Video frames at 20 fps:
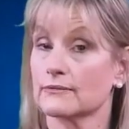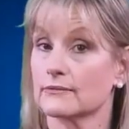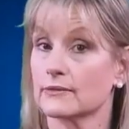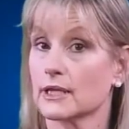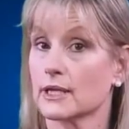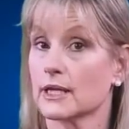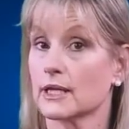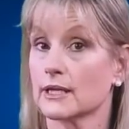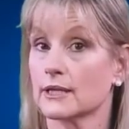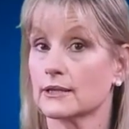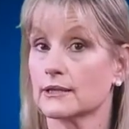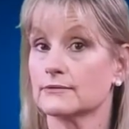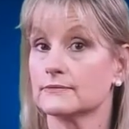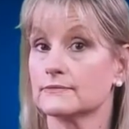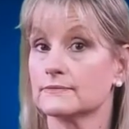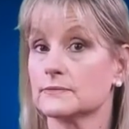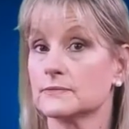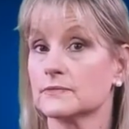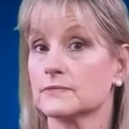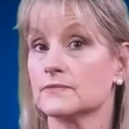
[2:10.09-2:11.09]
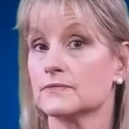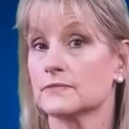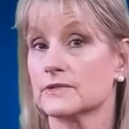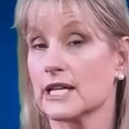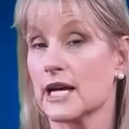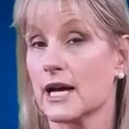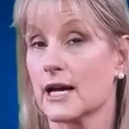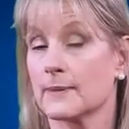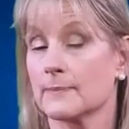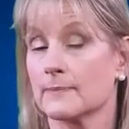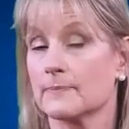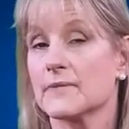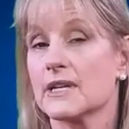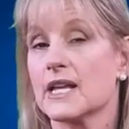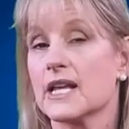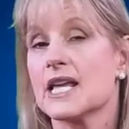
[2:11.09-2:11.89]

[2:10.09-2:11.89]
time.